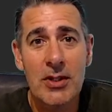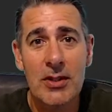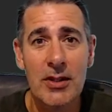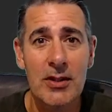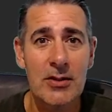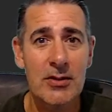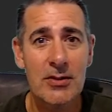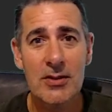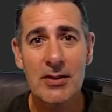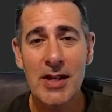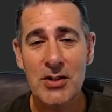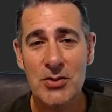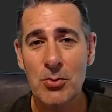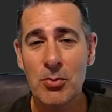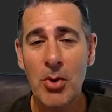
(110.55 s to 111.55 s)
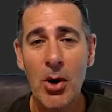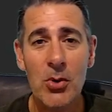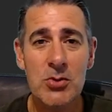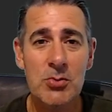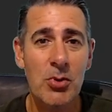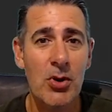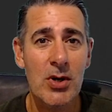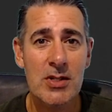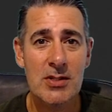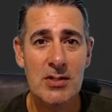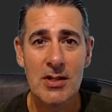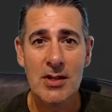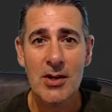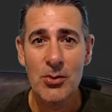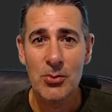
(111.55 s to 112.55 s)
So the actual pulse price,
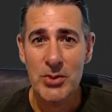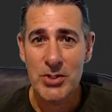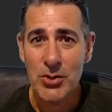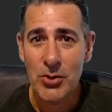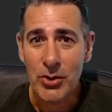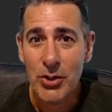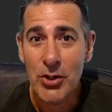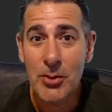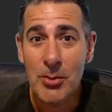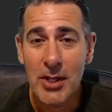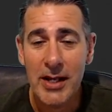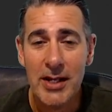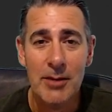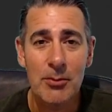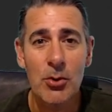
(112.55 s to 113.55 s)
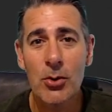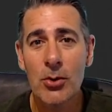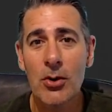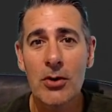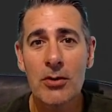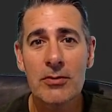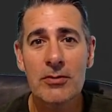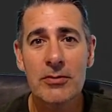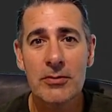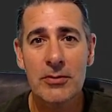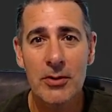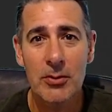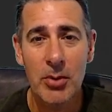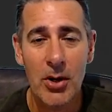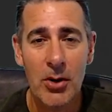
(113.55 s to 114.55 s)
which you're accumulating more of,
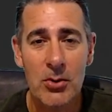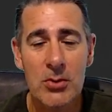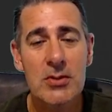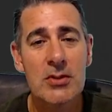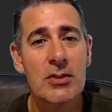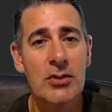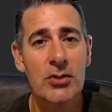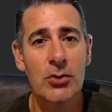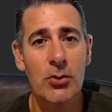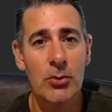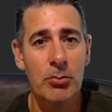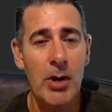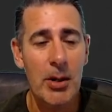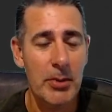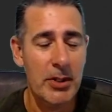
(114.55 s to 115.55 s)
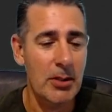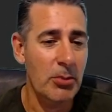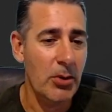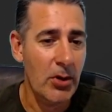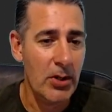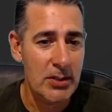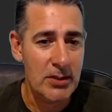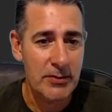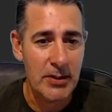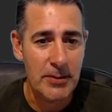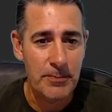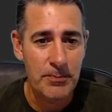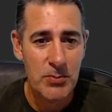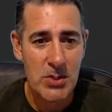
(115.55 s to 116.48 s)
the pulse, you're pumping the price of it.